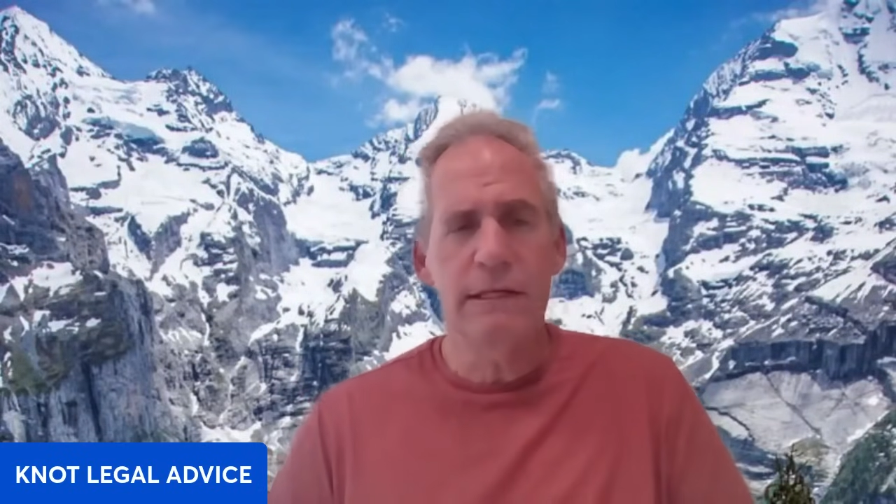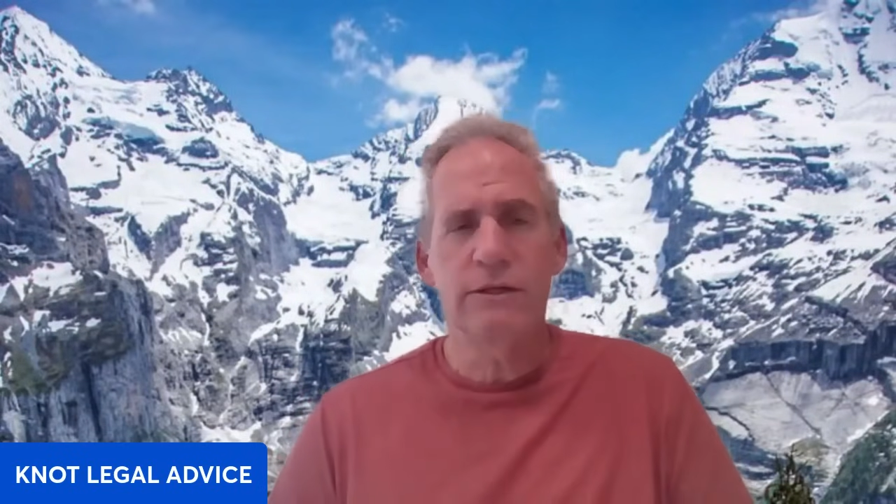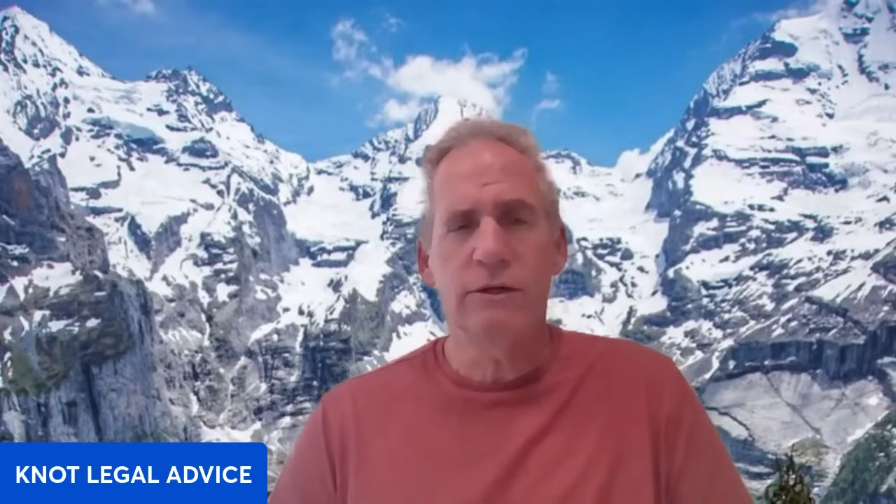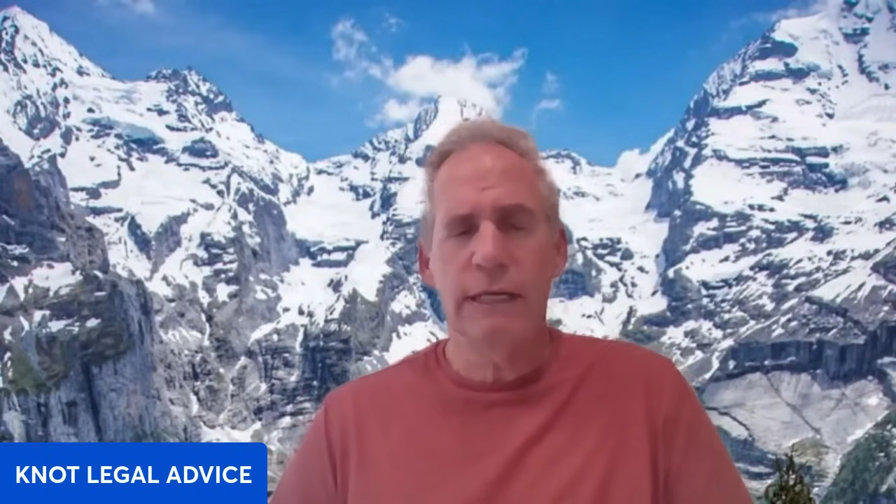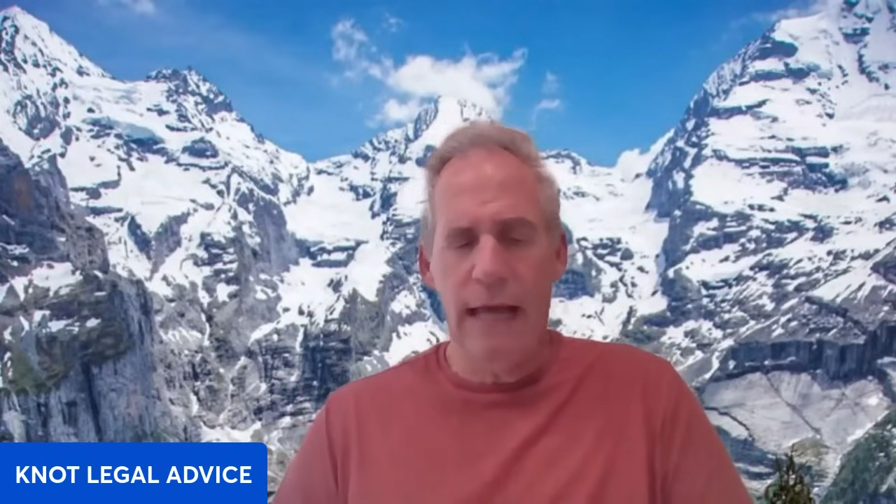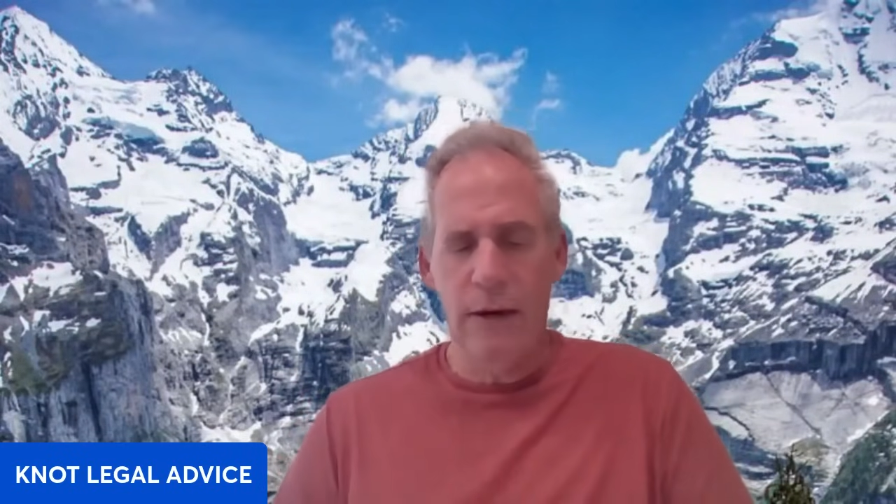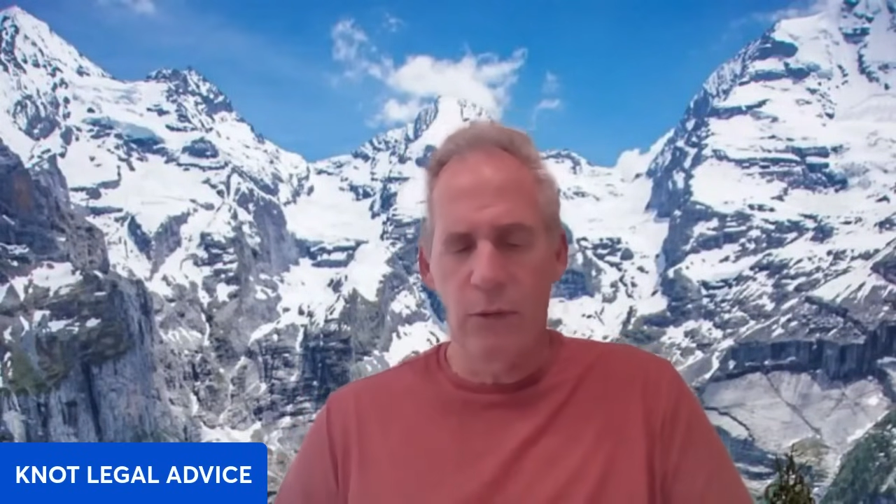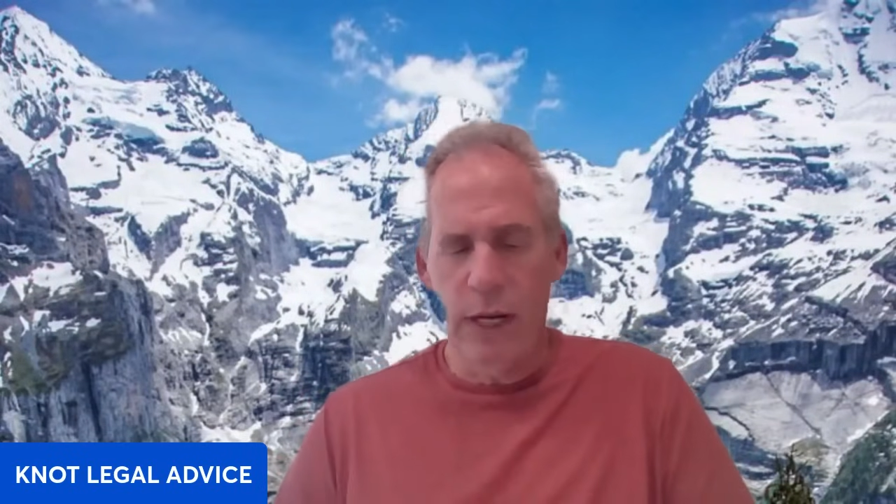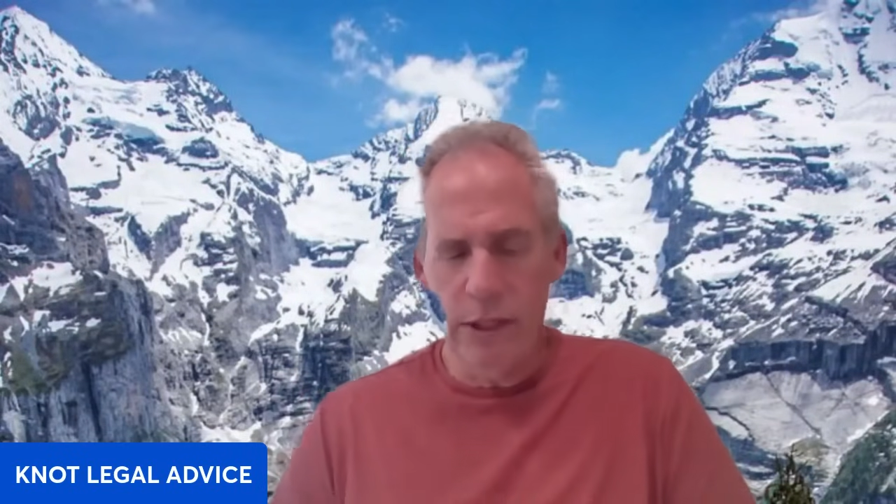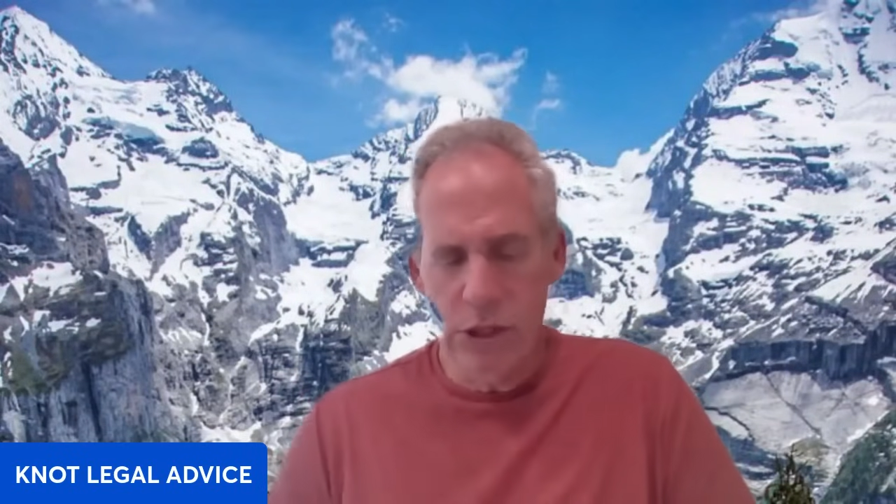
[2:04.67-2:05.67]
certainly not
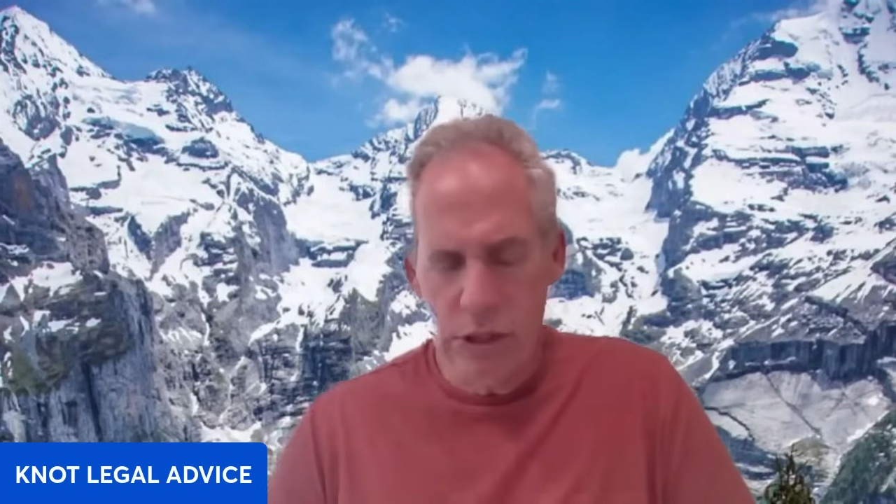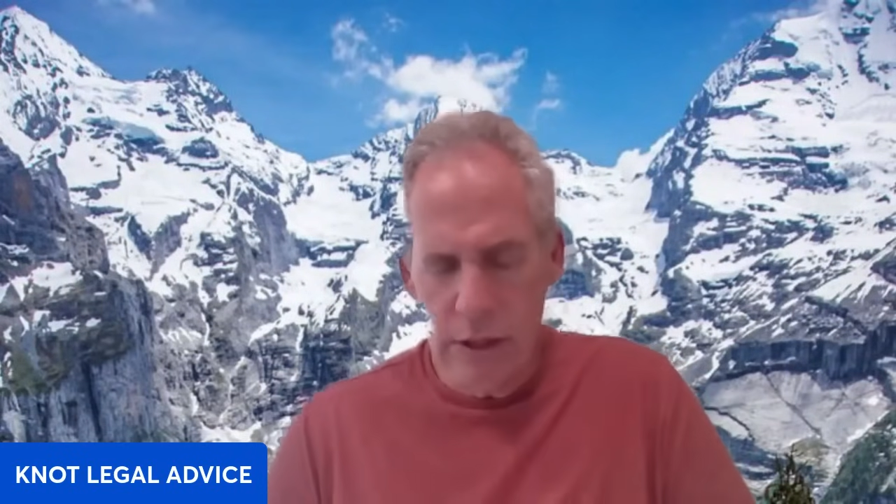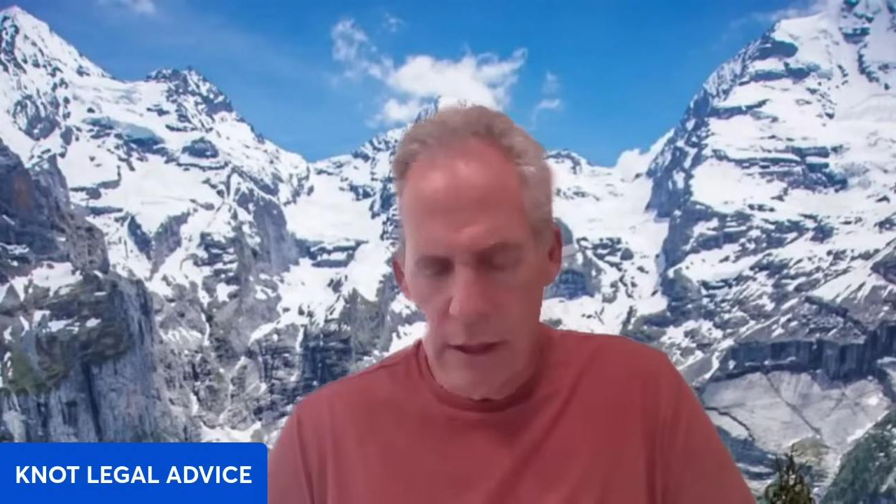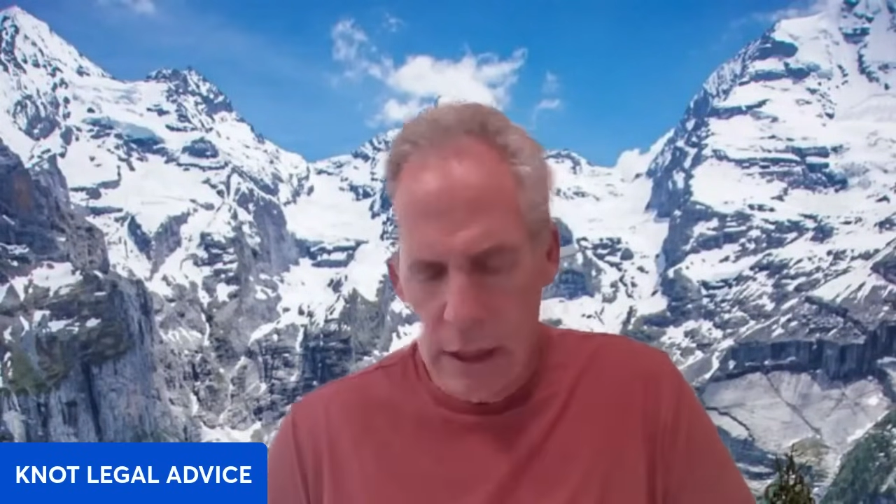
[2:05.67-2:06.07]
rich,